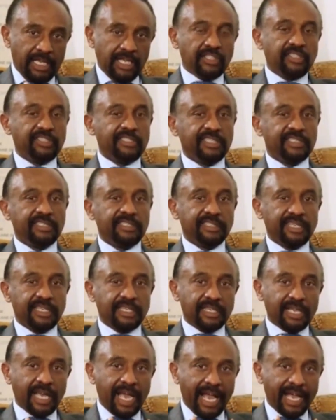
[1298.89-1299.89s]
each
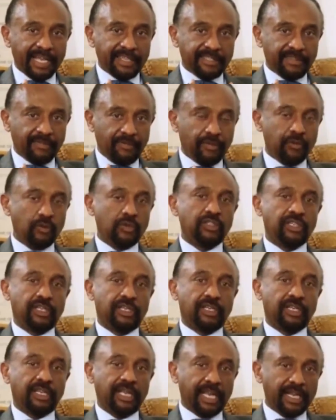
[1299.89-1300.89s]
citizen has a
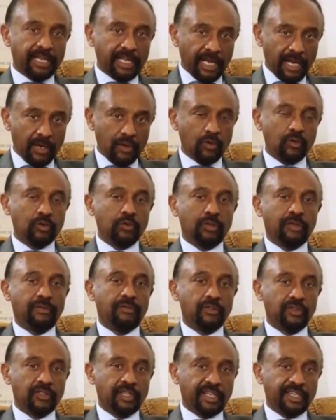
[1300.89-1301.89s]
future and can look to
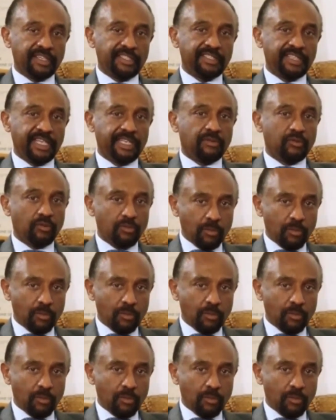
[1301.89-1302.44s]
the future and say,